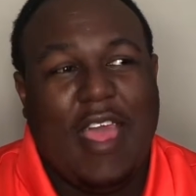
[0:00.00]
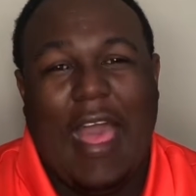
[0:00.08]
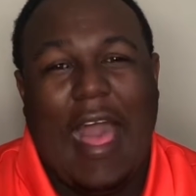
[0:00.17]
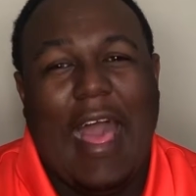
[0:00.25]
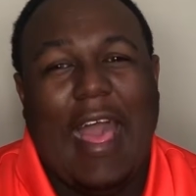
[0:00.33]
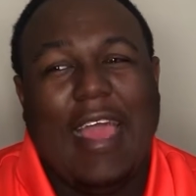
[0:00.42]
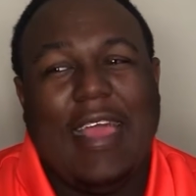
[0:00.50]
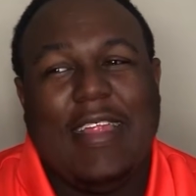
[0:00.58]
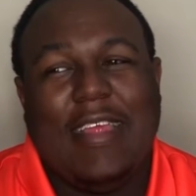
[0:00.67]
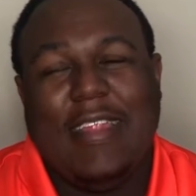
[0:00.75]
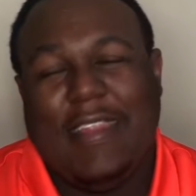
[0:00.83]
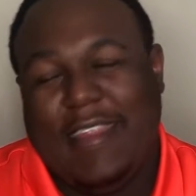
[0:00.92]

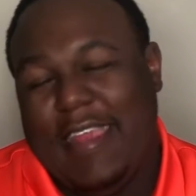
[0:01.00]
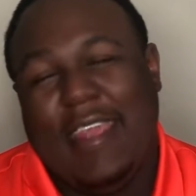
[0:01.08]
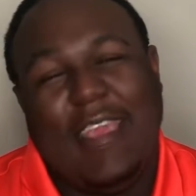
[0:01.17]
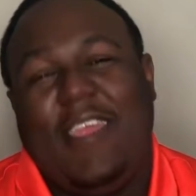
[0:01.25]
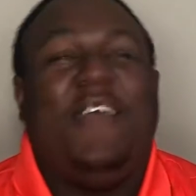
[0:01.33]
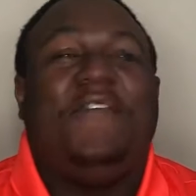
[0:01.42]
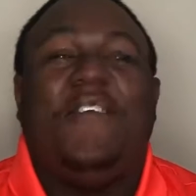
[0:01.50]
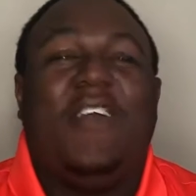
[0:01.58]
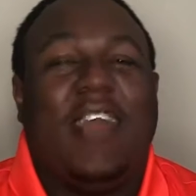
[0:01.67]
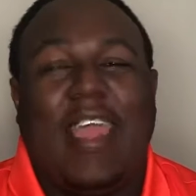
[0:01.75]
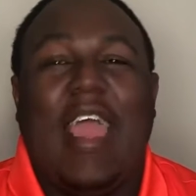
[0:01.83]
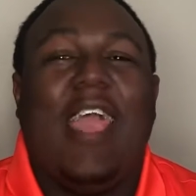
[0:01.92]
I didn't care for
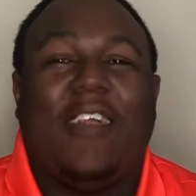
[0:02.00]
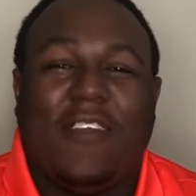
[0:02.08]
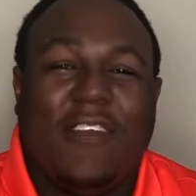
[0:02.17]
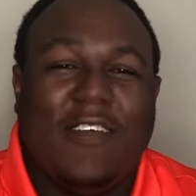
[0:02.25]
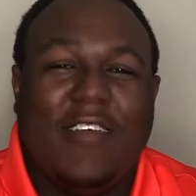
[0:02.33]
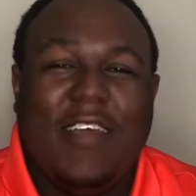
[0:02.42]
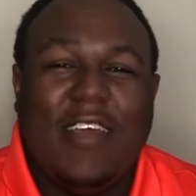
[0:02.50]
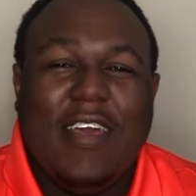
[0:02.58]
her character,